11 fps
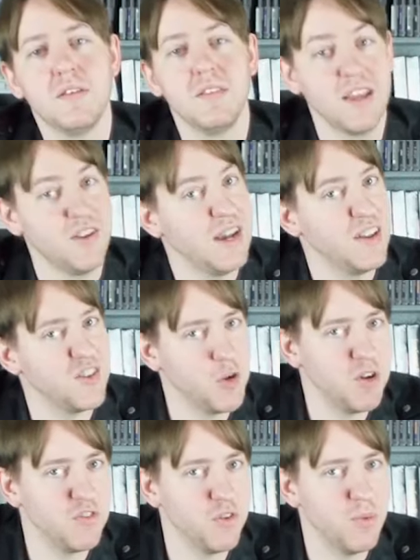thank you guys so
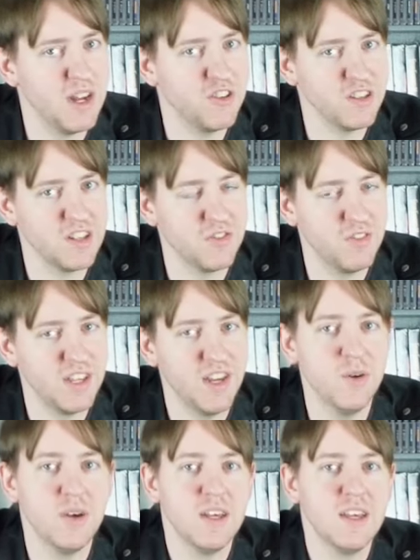much for watching this
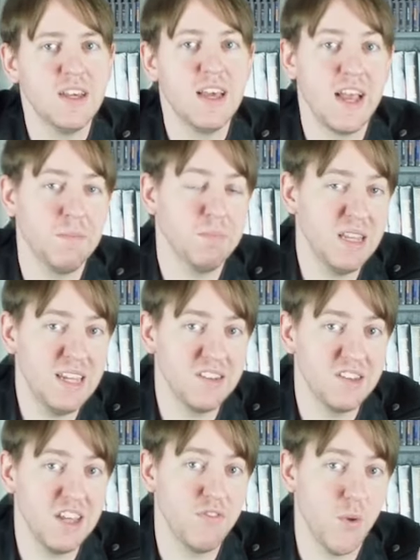video, And
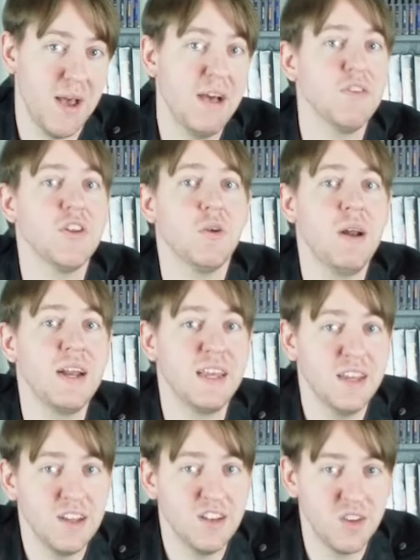please, if you haven't
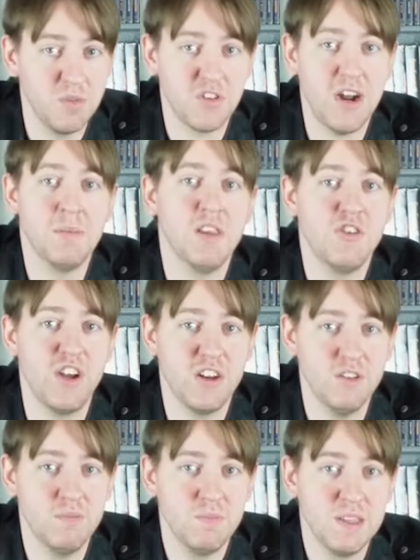already, subscribe to the
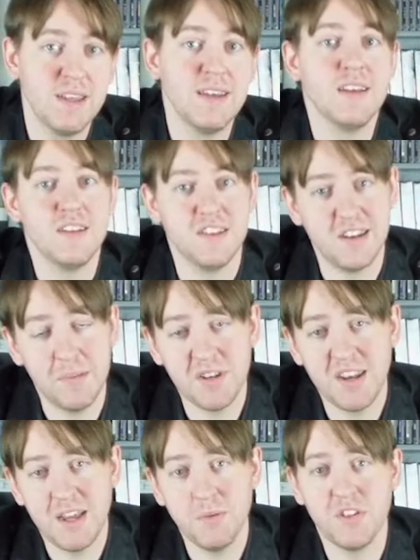channel, stay up to
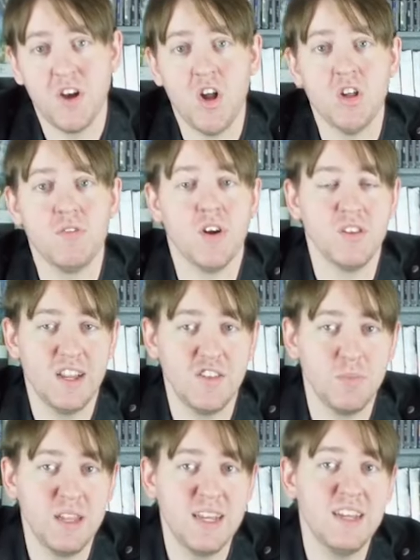date with all of our
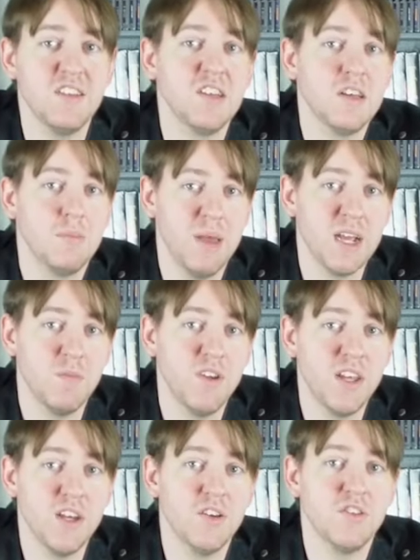Let's Plays, pickup
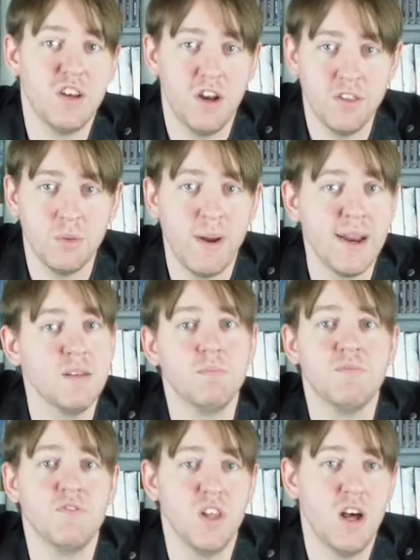videos, and other
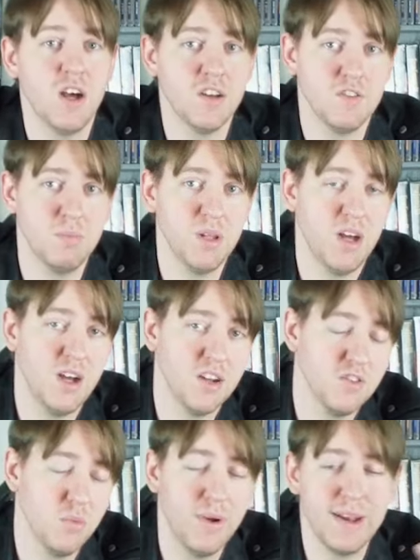random vlogs,
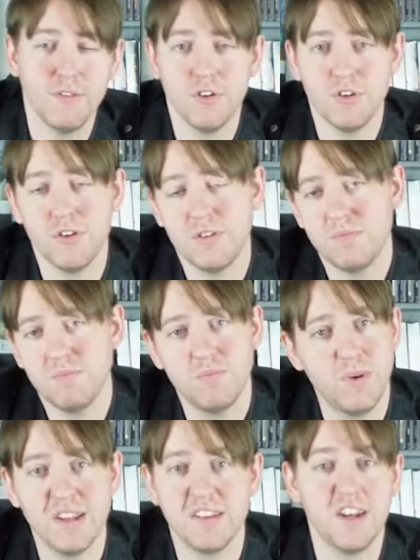blogs, whatever
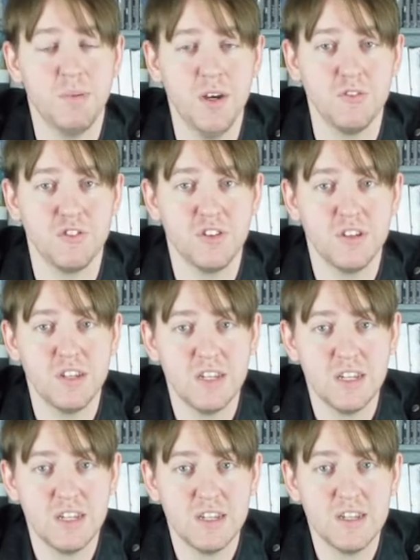we decide to post.
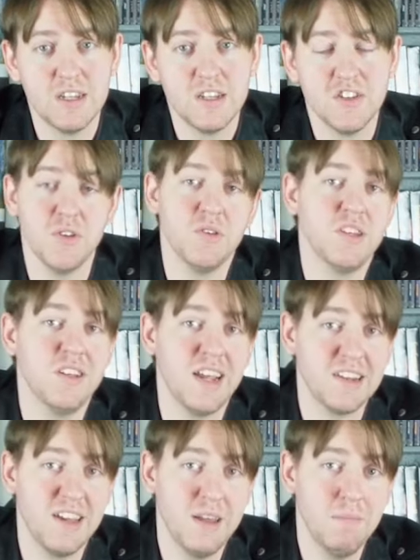So until
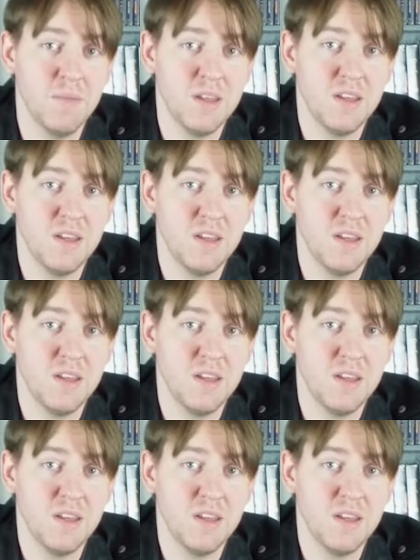next time,